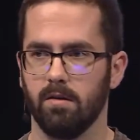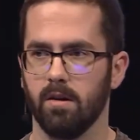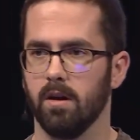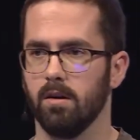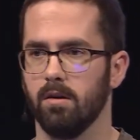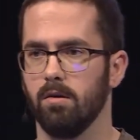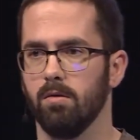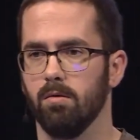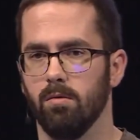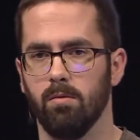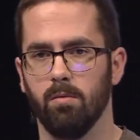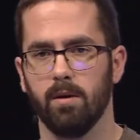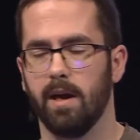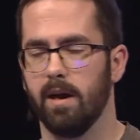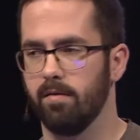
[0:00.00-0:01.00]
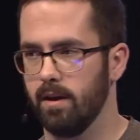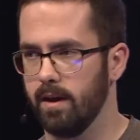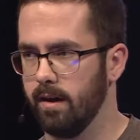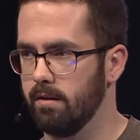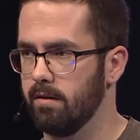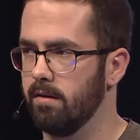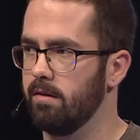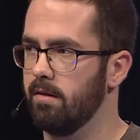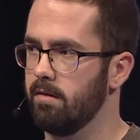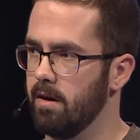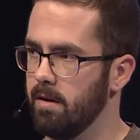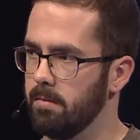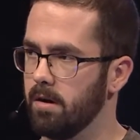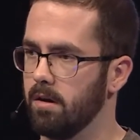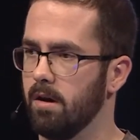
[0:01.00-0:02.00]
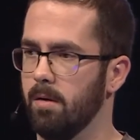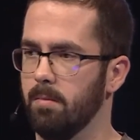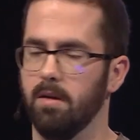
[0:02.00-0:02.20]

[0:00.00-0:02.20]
they can do with having access to time.com.